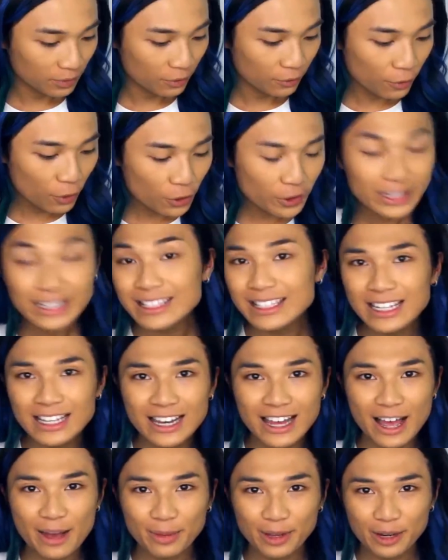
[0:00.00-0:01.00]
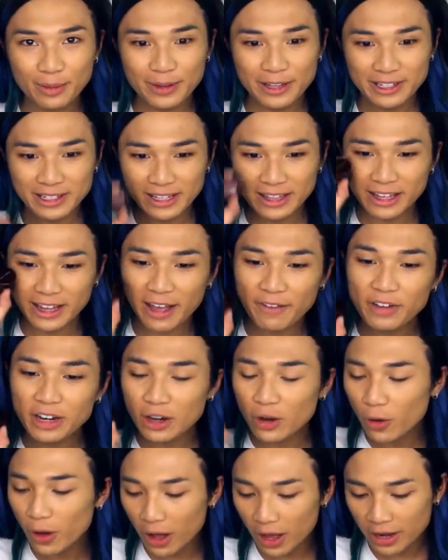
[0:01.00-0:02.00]
For concealer, I'm going to be using the Kevyn
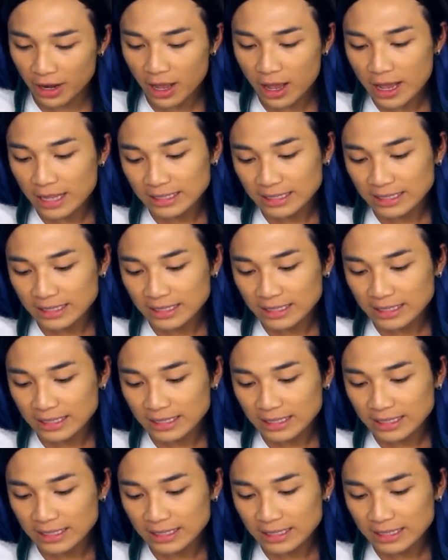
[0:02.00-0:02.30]
Aucoin